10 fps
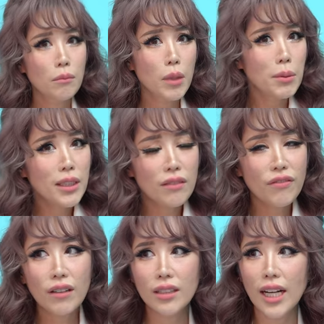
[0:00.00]
Maybe they
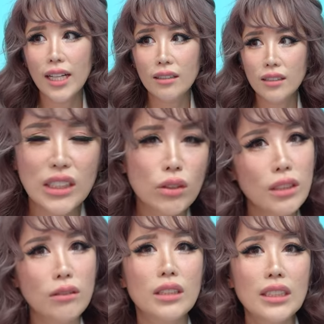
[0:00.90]
felt like there's no
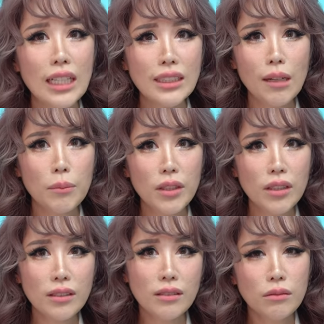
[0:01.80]
need to discuss lah
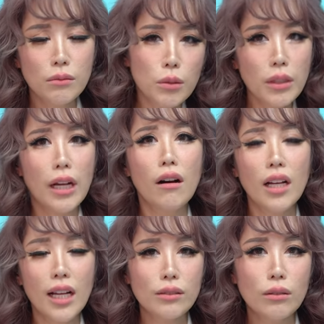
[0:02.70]
because we won't get caught
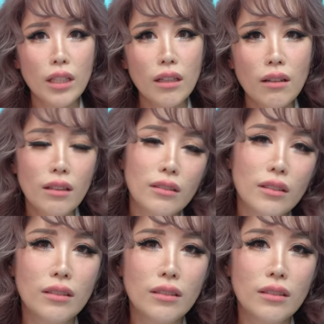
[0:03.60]
lah, so okay lor.